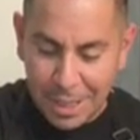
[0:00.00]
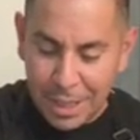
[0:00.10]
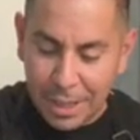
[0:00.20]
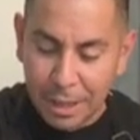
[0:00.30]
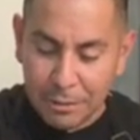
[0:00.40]

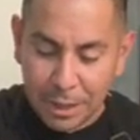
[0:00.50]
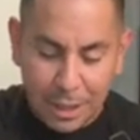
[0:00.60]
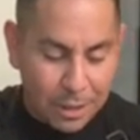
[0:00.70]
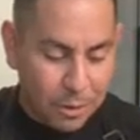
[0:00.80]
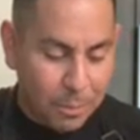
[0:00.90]
I love
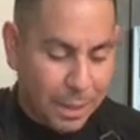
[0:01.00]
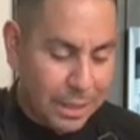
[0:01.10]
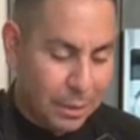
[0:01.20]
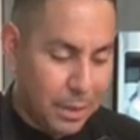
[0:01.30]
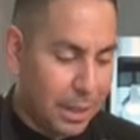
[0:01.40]
cilantro, it makes
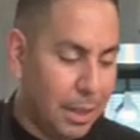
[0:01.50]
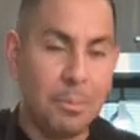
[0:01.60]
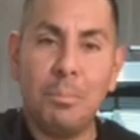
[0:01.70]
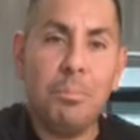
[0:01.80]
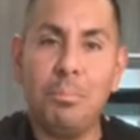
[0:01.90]

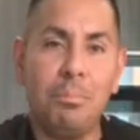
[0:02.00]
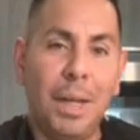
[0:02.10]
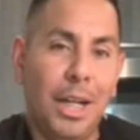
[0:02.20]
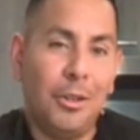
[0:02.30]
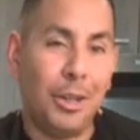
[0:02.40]
everything
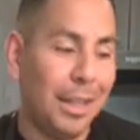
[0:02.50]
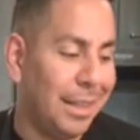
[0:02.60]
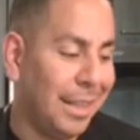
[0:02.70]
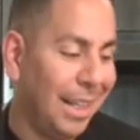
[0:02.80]
better, right?